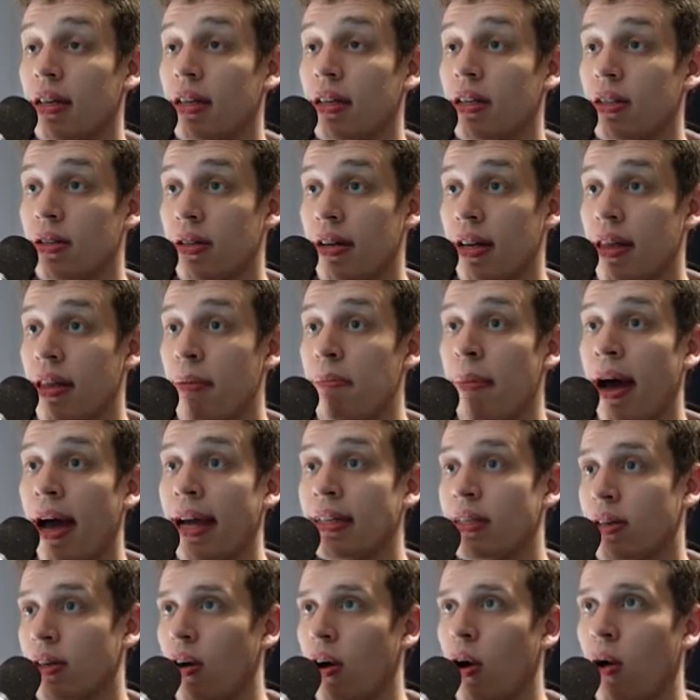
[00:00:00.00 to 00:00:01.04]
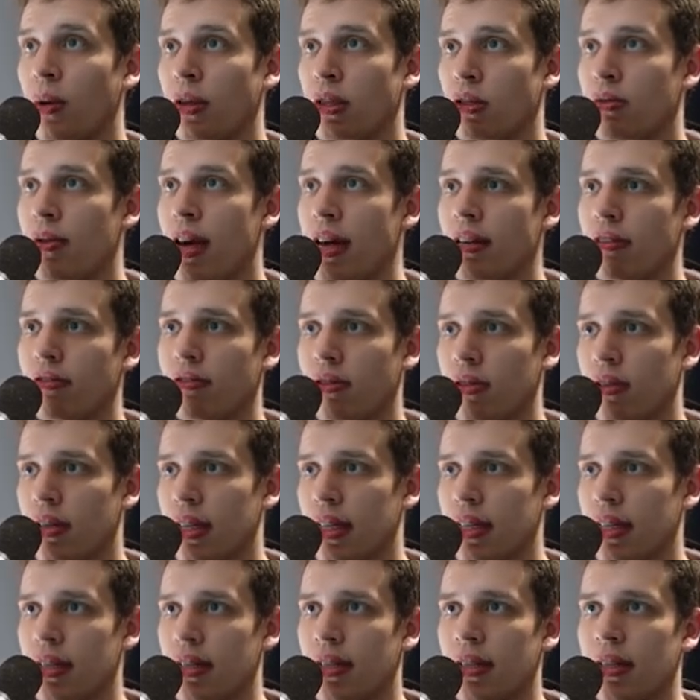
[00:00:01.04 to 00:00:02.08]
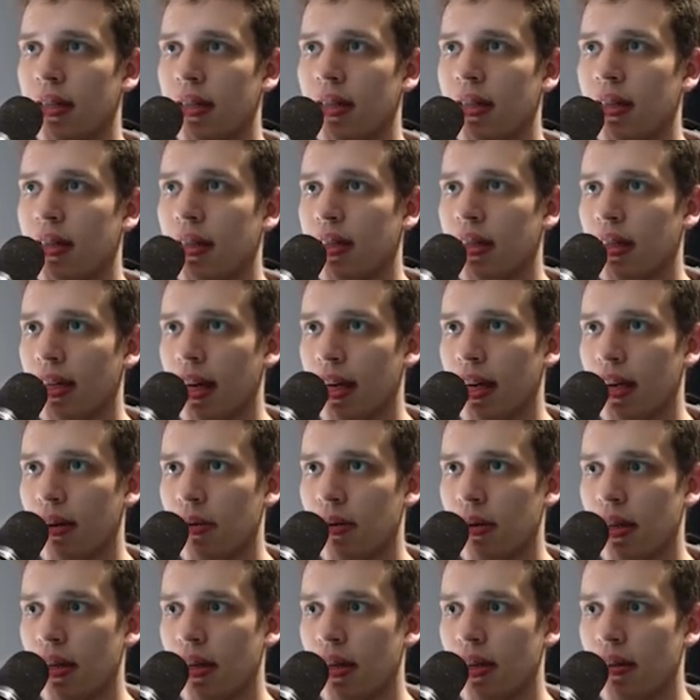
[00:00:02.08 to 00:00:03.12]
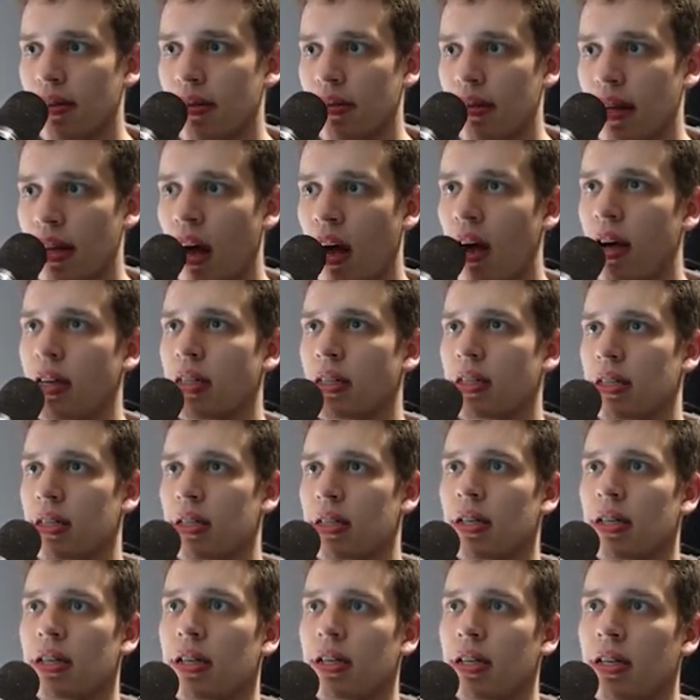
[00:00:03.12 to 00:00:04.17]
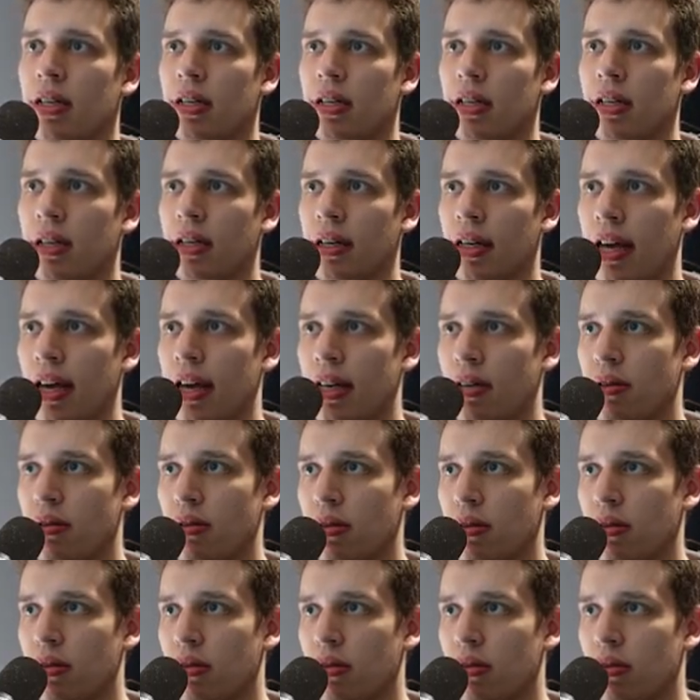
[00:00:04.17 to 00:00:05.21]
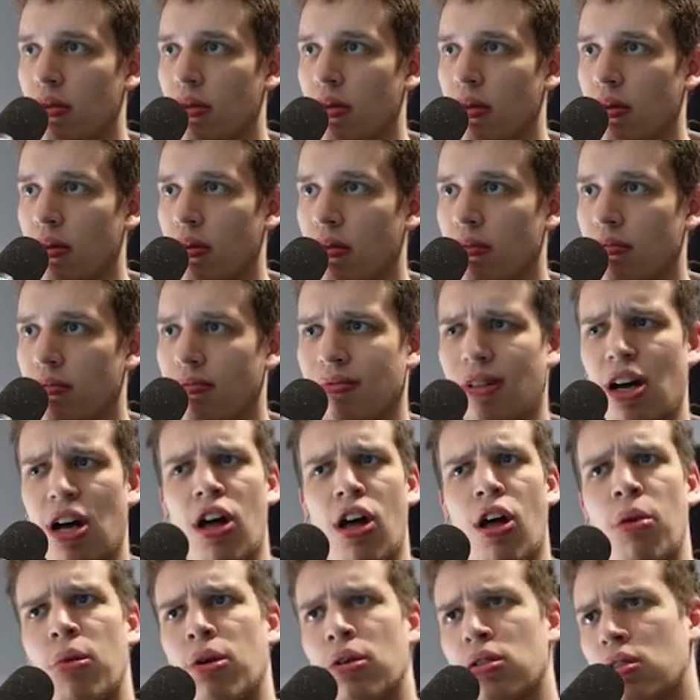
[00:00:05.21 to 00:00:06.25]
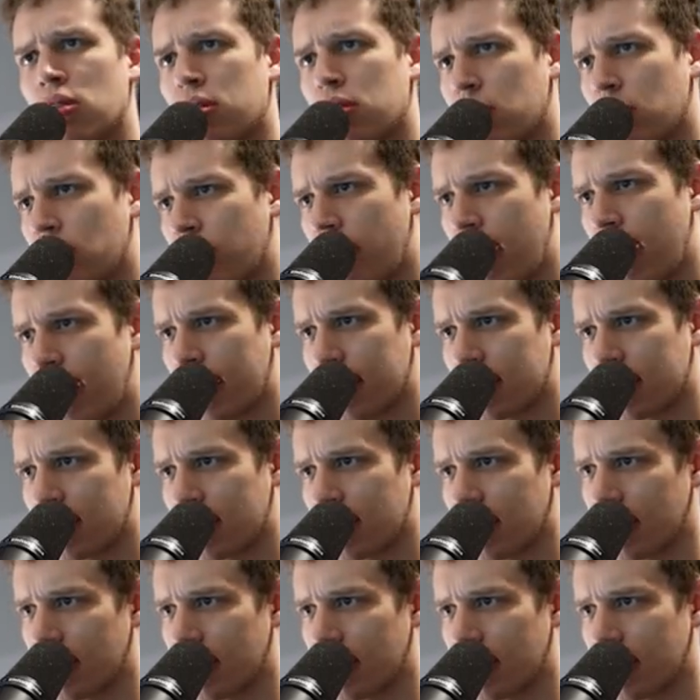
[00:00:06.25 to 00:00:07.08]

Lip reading: So that the mines are always ready for this. Okay, here we go. Nice. Okay, good control. Almost correct.